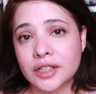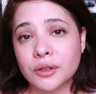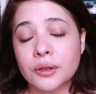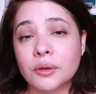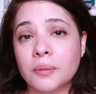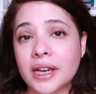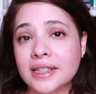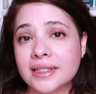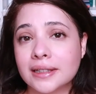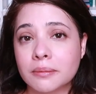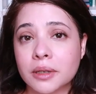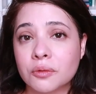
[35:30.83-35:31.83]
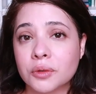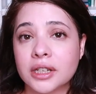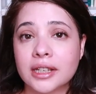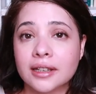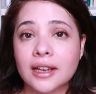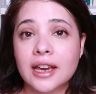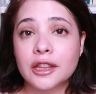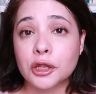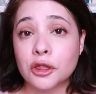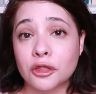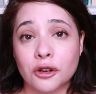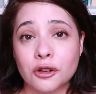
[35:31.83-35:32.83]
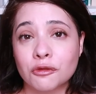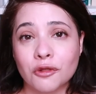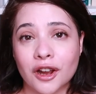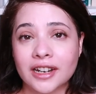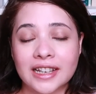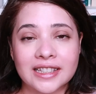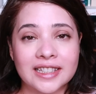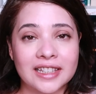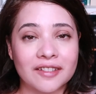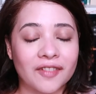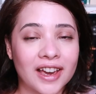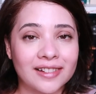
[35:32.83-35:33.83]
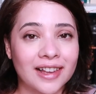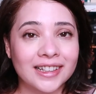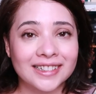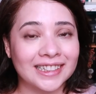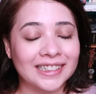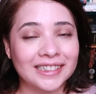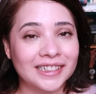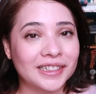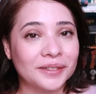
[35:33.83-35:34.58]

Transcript: so you might see me reading the third one and see if I liked it.